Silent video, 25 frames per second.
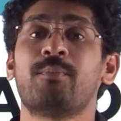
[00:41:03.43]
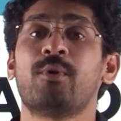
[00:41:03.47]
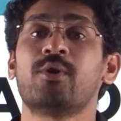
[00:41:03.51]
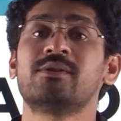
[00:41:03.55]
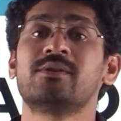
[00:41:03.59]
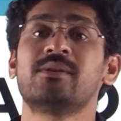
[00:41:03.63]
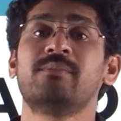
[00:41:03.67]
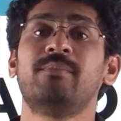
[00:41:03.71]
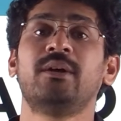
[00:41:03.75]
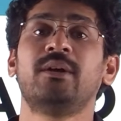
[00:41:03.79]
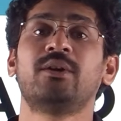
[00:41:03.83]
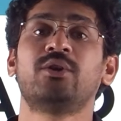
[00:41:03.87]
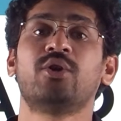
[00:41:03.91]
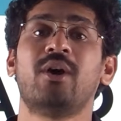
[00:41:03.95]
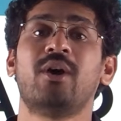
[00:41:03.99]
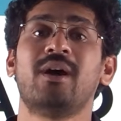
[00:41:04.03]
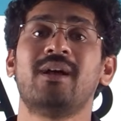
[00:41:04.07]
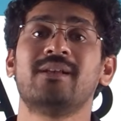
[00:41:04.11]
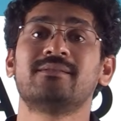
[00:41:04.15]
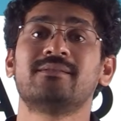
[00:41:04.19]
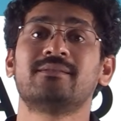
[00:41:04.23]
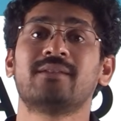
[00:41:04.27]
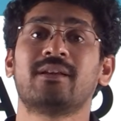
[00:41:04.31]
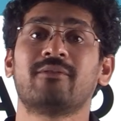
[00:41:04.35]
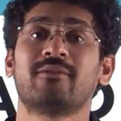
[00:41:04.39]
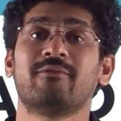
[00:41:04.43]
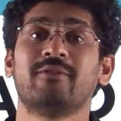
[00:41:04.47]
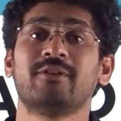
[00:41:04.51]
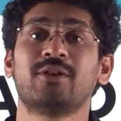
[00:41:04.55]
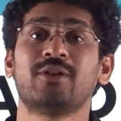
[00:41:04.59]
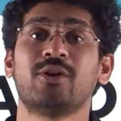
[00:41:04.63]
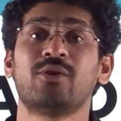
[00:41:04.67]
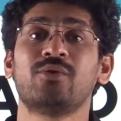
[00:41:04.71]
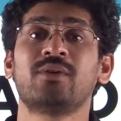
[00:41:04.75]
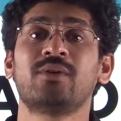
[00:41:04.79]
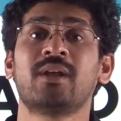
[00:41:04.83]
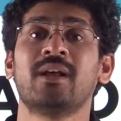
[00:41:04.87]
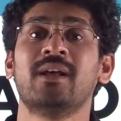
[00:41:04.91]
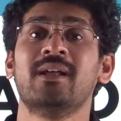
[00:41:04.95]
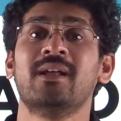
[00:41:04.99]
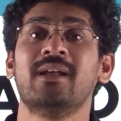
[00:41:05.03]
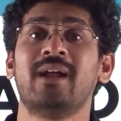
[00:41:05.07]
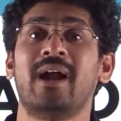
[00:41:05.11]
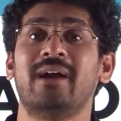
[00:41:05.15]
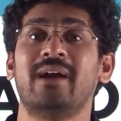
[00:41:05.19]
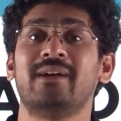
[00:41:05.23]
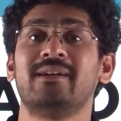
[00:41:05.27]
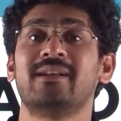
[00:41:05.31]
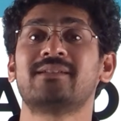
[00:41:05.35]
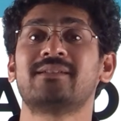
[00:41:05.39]
possible to answer without
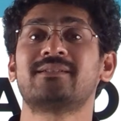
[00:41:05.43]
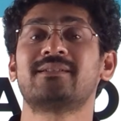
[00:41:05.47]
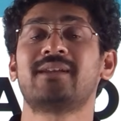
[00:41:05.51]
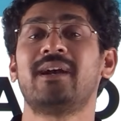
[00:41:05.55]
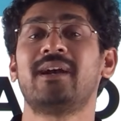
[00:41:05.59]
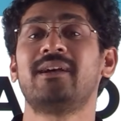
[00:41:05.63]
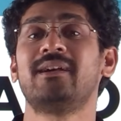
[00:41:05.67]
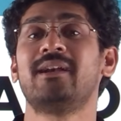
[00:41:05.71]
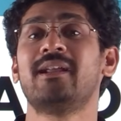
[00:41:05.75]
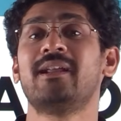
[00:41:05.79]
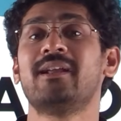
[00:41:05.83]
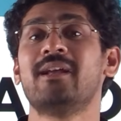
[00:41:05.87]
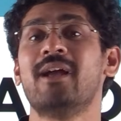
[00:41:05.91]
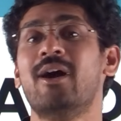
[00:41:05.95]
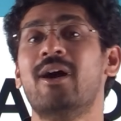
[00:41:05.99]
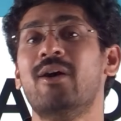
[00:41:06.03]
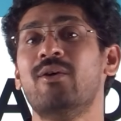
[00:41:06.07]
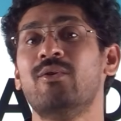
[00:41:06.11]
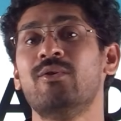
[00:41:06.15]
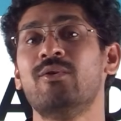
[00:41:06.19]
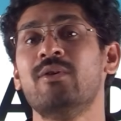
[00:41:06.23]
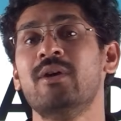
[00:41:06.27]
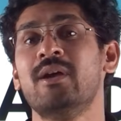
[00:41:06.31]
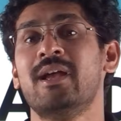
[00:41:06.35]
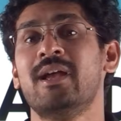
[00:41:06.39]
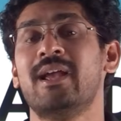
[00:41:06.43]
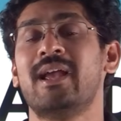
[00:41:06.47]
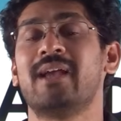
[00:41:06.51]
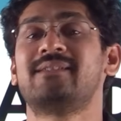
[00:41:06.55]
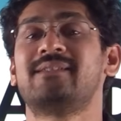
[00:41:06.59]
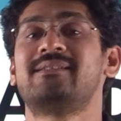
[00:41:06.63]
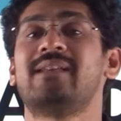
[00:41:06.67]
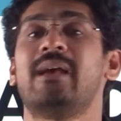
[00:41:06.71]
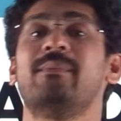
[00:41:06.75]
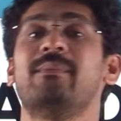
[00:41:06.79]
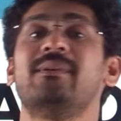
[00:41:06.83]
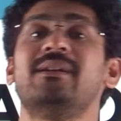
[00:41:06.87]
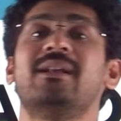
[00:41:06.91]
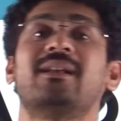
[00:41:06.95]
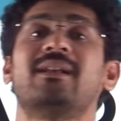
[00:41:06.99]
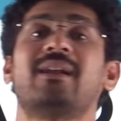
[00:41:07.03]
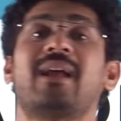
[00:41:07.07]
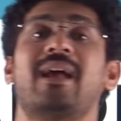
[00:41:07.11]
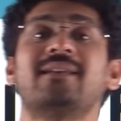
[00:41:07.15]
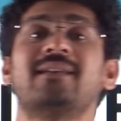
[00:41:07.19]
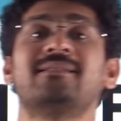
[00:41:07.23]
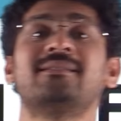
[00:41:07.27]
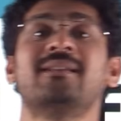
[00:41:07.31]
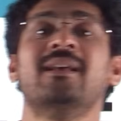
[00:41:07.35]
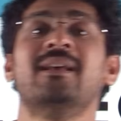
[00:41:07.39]
understanding how examiner
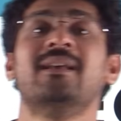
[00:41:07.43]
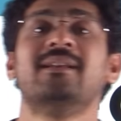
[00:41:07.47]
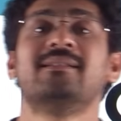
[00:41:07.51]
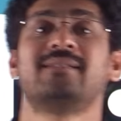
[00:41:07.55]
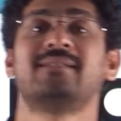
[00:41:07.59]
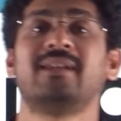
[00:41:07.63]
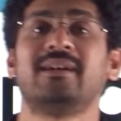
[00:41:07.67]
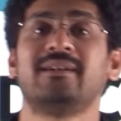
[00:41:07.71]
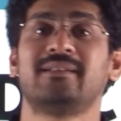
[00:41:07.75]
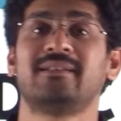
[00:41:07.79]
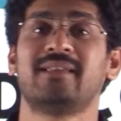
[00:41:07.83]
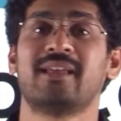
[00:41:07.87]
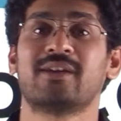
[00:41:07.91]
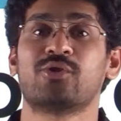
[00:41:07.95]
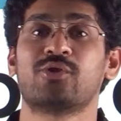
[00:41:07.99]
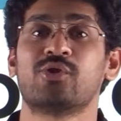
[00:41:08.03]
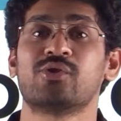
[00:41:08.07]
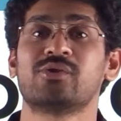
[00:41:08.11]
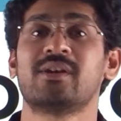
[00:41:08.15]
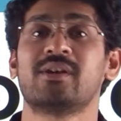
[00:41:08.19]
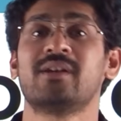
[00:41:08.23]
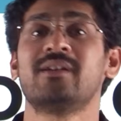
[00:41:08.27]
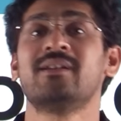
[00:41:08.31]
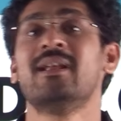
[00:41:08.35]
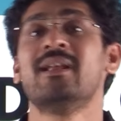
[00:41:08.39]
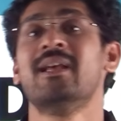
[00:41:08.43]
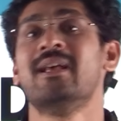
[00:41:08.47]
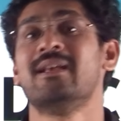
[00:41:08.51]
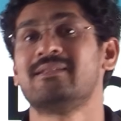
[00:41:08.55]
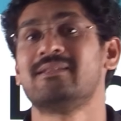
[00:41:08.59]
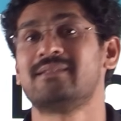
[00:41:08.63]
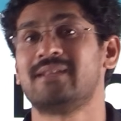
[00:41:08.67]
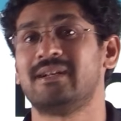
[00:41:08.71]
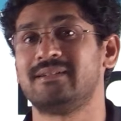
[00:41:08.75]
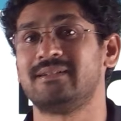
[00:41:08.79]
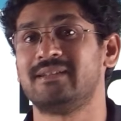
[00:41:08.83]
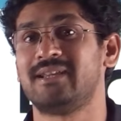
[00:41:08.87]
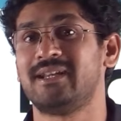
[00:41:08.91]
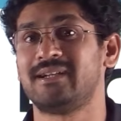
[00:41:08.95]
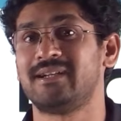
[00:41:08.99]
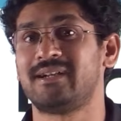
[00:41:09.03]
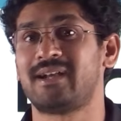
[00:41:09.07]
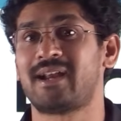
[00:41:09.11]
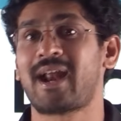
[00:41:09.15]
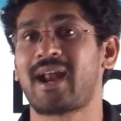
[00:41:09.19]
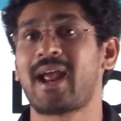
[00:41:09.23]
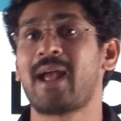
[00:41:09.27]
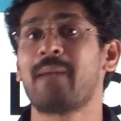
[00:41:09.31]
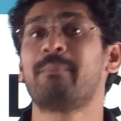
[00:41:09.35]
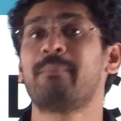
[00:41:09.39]
has set the question, set the
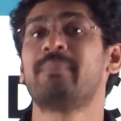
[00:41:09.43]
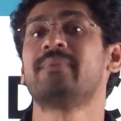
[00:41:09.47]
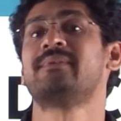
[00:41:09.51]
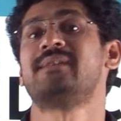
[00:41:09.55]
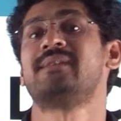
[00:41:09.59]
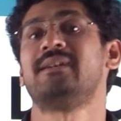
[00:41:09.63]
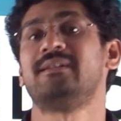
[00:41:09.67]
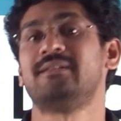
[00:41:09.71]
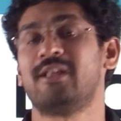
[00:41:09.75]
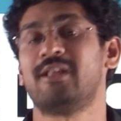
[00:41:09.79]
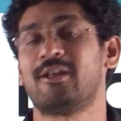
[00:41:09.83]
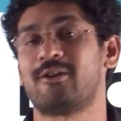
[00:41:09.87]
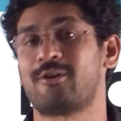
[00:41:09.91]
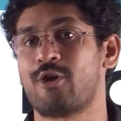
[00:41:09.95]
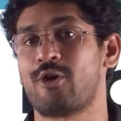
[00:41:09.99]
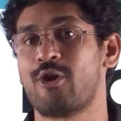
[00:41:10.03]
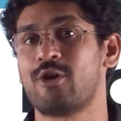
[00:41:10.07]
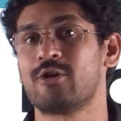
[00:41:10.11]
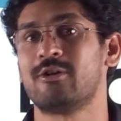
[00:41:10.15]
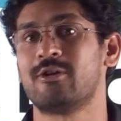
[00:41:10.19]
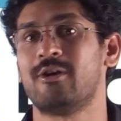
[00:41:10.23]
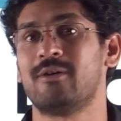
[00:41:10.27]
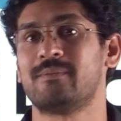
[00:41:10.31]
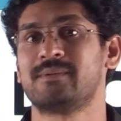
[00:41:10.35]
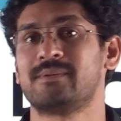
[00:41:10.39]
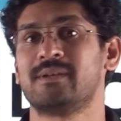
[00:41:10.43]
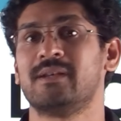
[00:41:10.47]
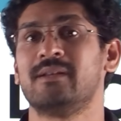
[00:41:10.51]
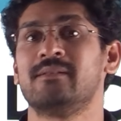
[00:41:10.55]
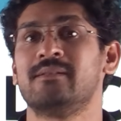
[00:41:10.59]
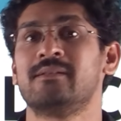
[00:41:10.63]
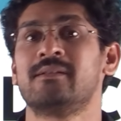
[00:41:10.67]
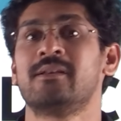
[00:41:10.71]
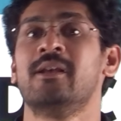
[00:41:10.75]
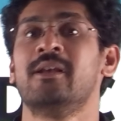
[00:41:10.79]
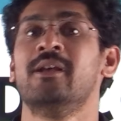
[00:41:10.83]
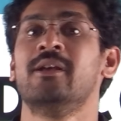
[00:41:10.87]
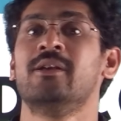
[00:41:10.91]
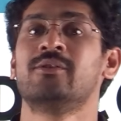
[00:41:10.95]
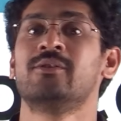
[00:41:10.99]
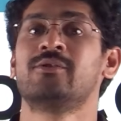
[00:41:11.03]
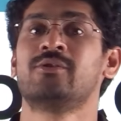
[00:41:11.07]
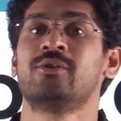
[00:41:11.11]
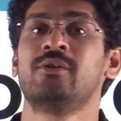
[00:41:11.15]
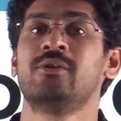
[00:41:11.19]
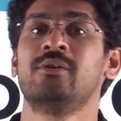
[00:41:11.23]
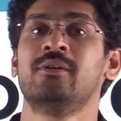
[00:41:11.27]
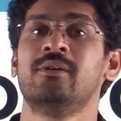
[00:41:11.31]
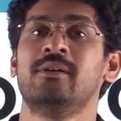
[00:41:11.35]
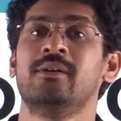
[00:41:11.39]
trap, set the wrong options.
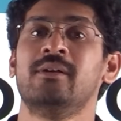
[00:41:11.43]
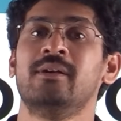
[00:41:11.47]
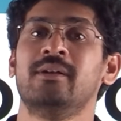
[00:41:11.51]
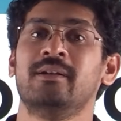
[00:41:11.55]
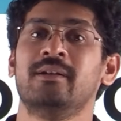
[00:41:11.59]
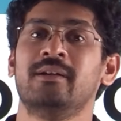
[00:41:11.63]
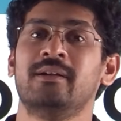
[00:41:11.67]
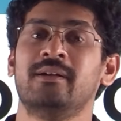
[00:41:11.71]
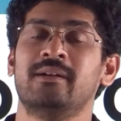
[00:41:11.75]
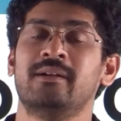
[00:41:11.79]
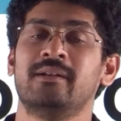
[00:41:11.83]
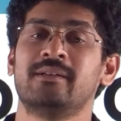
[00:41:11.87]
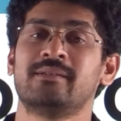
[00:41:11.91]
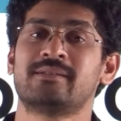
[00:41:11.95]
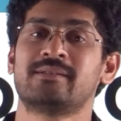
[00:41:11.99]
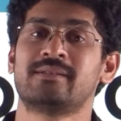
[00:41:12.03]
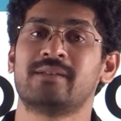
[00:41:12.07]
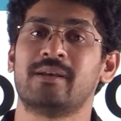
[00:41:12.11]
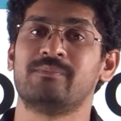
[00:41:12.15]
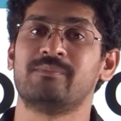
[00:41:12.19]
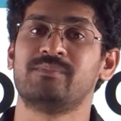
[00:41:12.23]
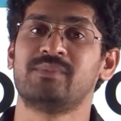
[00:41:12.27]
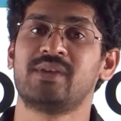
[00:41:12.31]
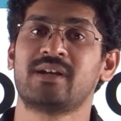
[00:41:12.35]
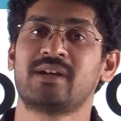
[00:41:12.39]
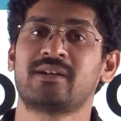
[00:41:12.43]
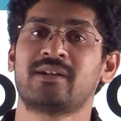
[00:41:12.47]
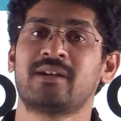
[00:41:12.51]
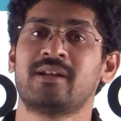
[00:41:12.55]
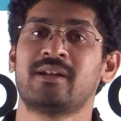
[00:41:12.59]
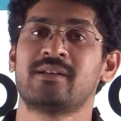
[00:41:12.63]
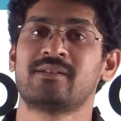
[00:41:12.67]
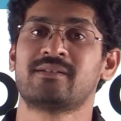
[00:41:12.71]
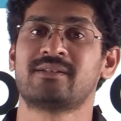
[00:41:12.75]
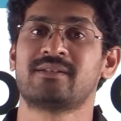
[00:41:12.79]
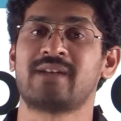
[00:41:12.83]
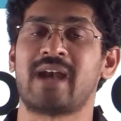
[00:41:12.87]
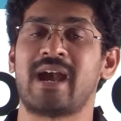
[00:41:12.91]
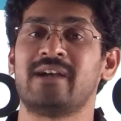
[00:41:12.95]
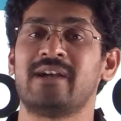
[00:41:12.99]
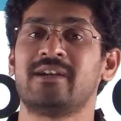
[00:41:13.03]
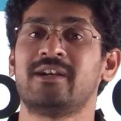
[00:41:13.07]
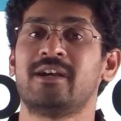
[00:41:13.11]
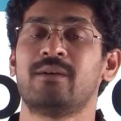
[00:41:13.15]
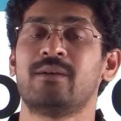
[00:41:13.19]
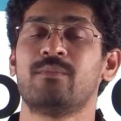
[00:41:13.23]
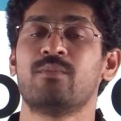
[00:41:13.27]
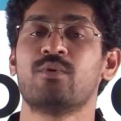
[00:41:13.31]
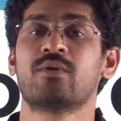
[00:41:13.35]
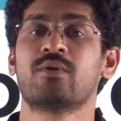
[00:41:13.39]
So subject
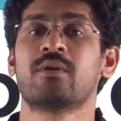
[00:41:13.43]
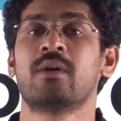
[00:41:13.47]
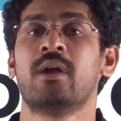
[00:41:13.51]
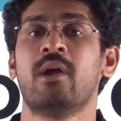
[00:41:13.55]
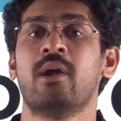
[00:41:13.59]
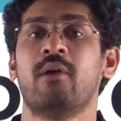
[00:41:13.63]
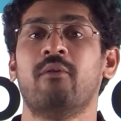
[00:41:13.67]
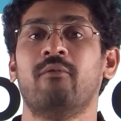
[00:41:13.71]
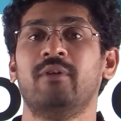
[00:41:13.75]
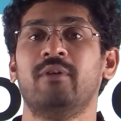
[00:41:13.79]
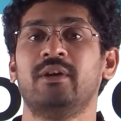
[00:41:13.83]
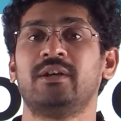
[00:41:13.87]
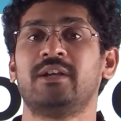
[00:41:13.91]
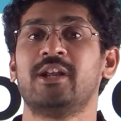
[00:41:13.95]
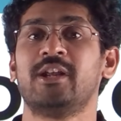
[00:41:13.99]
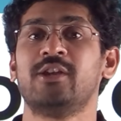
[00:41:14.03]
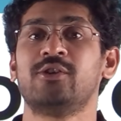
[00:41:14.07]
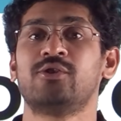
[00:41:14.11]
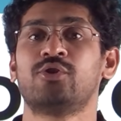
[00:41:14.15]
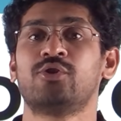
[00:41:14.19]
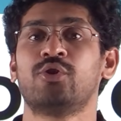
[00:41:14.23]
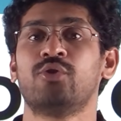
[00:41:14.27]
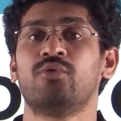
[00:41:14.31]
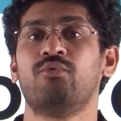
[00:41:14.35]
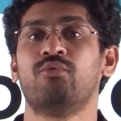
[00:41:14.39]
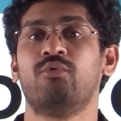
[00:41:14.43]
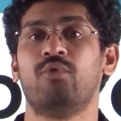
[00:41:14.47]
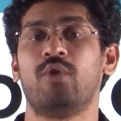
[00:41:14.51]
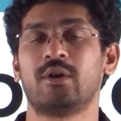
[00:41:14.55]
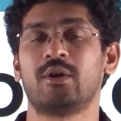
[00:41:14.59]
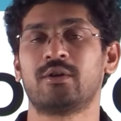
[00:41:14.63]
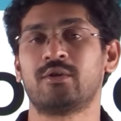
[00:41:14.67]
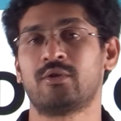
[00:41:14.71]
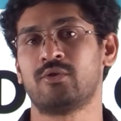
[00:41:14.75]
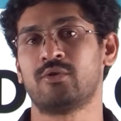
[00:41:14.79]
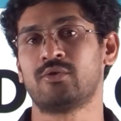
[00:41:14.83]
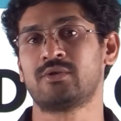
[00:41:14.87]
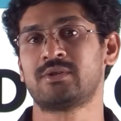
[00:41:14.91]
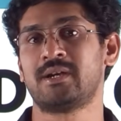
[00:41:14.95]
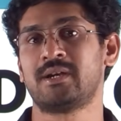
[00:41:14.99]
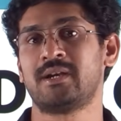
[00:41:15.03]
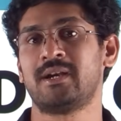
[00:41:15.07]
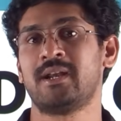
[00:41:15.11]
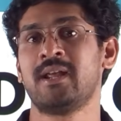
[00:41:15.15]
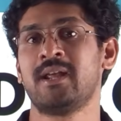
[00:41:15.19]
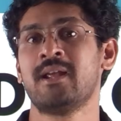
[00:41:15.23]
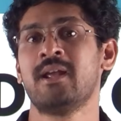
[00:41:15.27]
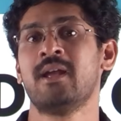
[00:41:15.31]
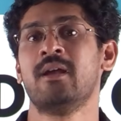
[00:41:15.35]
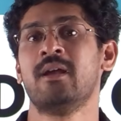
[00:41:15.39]
standard book will teach you what to
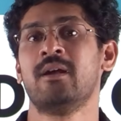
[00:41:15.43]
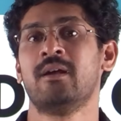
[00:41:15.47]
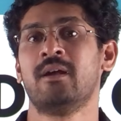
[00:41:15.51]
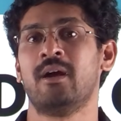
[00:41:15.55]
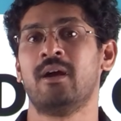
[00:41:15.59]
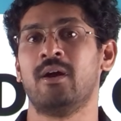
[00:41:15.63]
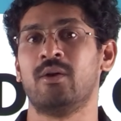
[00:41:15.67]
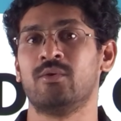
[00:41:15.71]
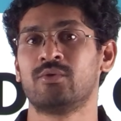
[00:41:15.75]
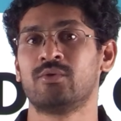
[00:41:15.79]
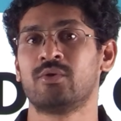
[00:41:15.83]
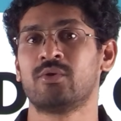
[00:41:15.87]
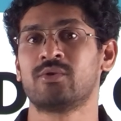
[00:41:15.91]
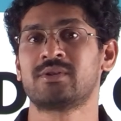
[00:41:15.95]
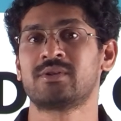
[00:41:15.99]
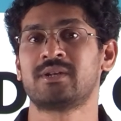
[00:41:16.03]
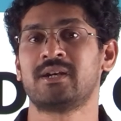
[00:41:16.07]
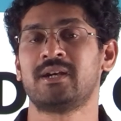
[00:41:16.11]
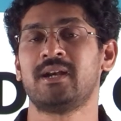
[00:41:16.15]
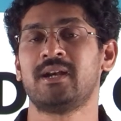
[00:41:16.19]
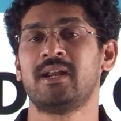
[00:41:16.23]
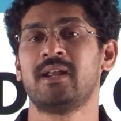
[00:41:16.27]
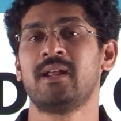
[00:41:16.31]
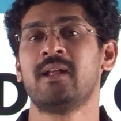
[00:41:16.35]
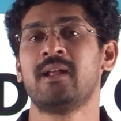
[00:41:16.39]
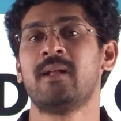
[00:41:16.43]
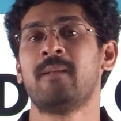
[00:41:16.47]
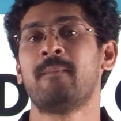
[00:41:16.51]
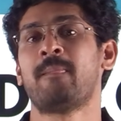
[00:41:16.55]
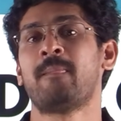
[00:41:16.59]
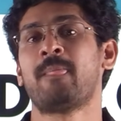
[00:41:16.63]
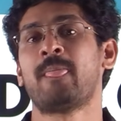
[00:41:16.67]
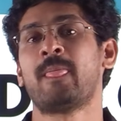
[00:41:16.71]
study, how to study.